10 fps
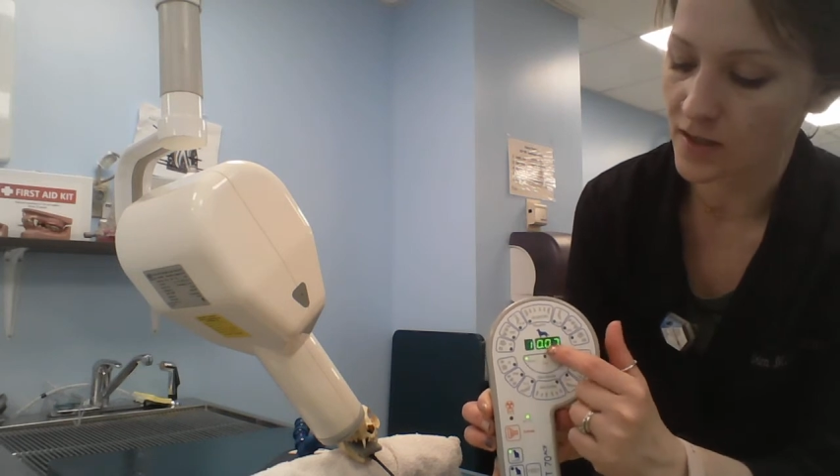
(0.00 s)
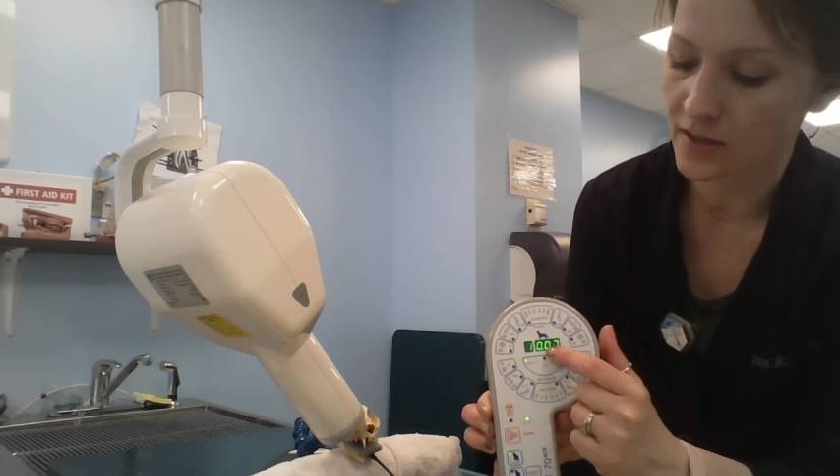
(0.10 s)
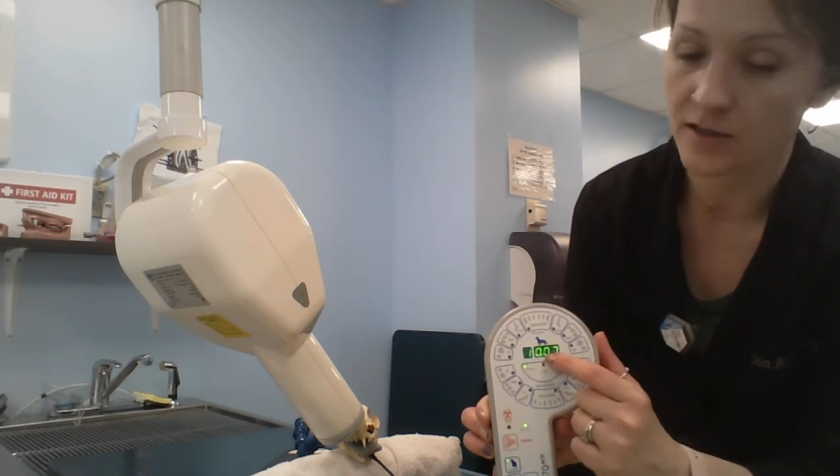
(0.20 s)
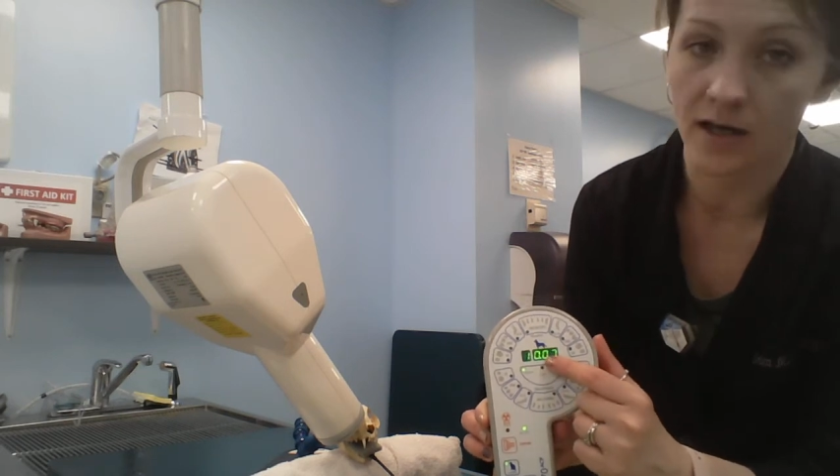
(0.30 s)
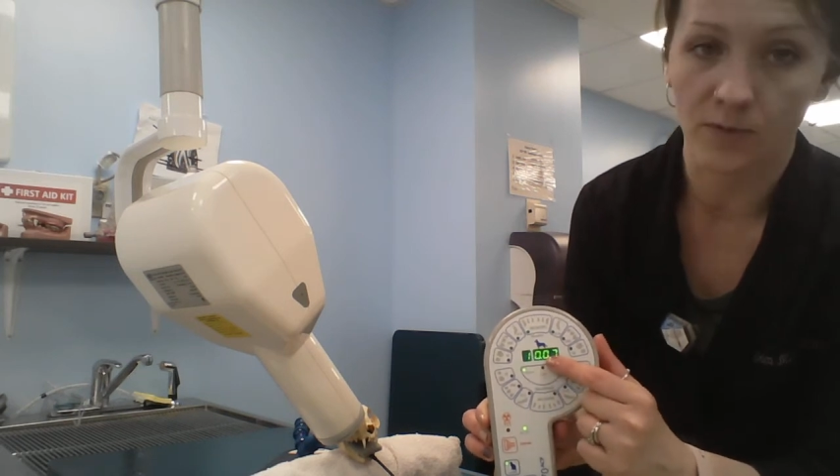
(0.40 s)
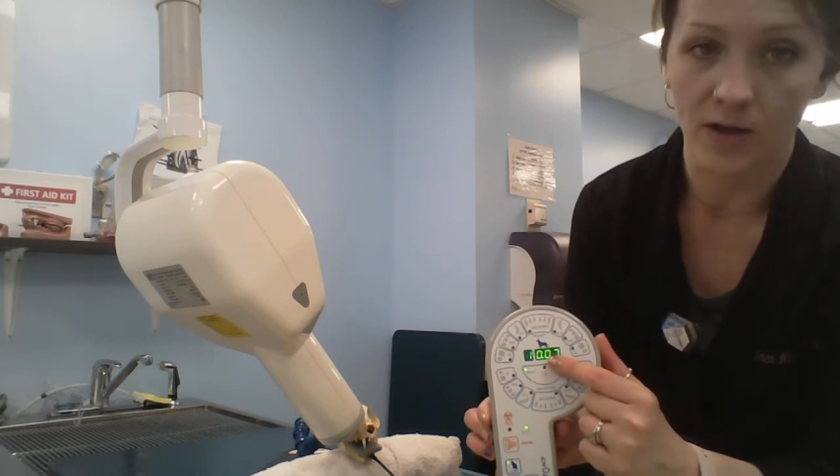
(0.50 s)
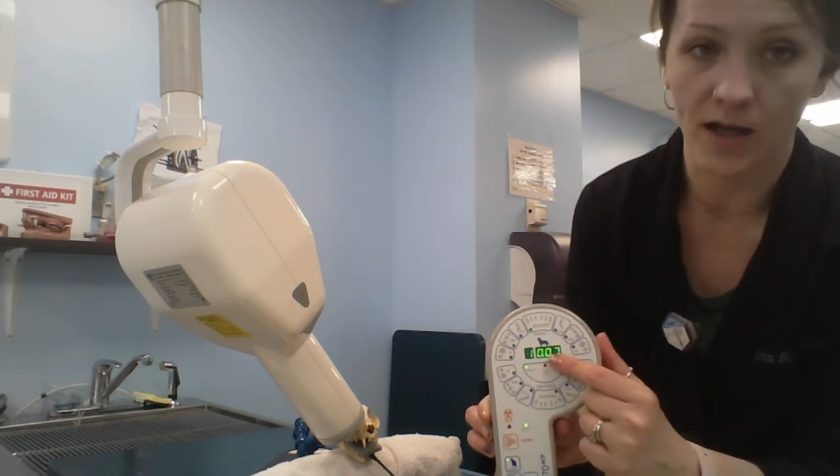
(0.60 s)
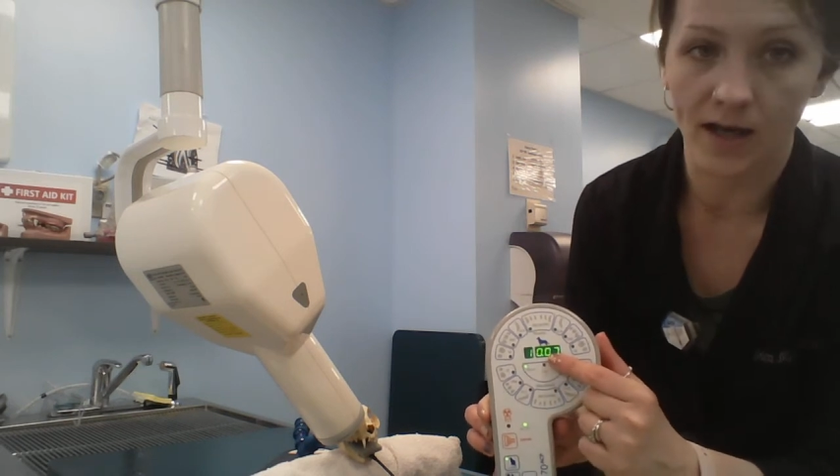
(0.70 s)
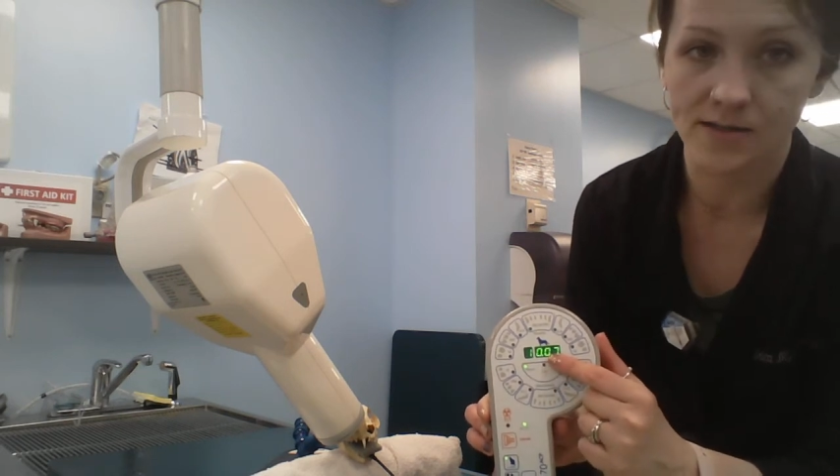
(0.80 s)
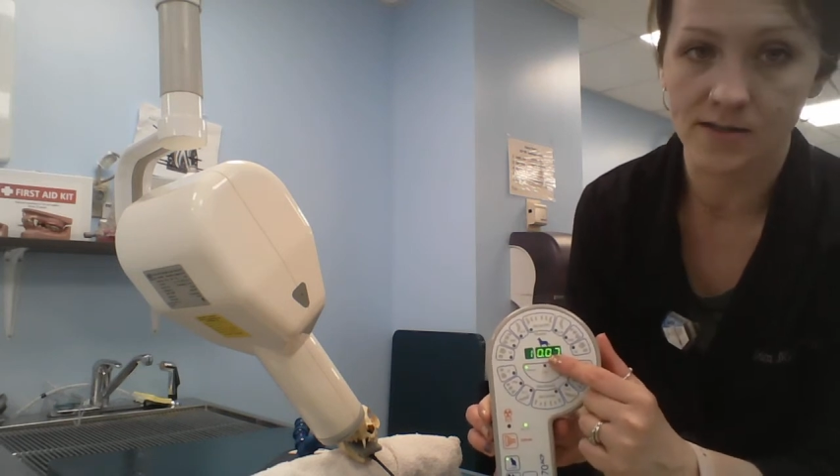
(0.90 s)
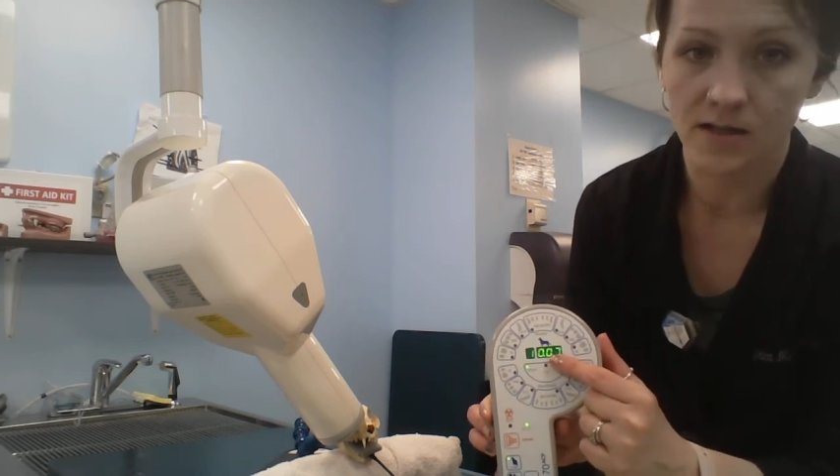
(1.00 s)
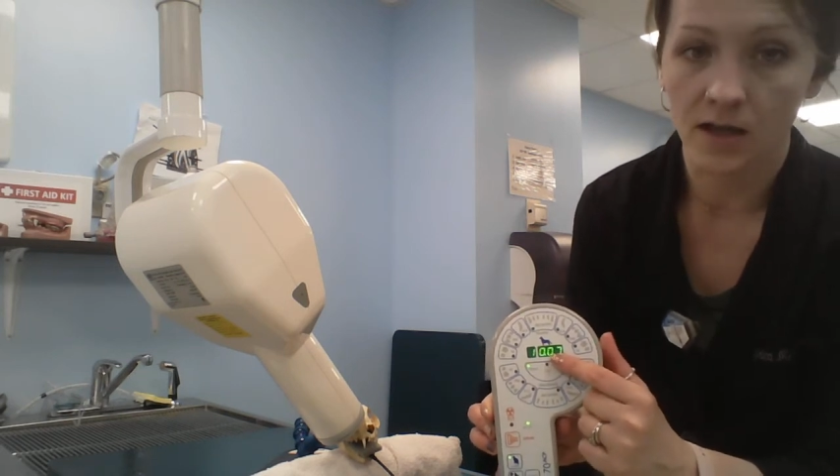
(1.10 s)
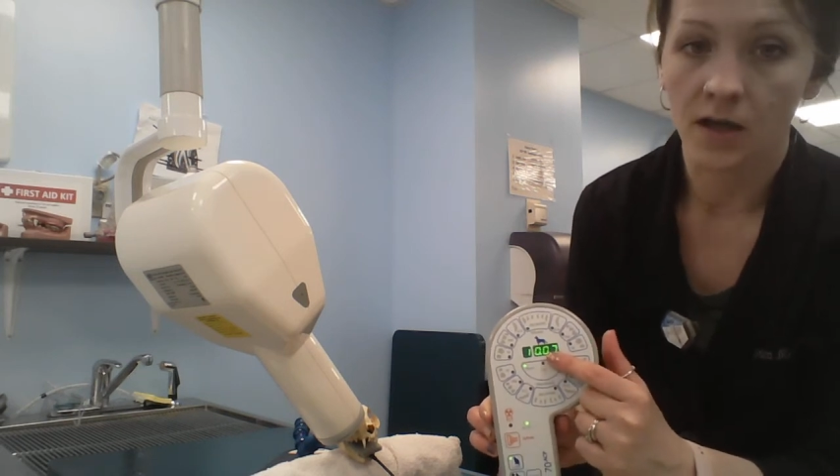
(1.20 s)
and our MAS.